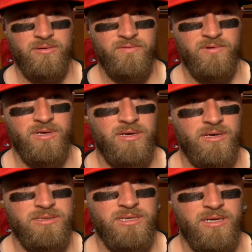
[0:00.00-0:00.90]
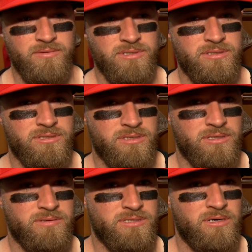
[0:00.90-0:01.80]
Hopefully tonight was a good
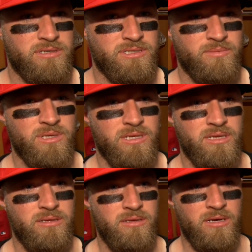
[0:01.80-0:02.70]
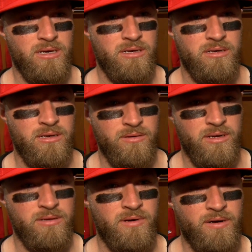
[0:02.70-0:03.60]
start of something in
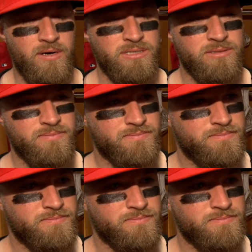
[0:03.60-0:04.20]
the right direction.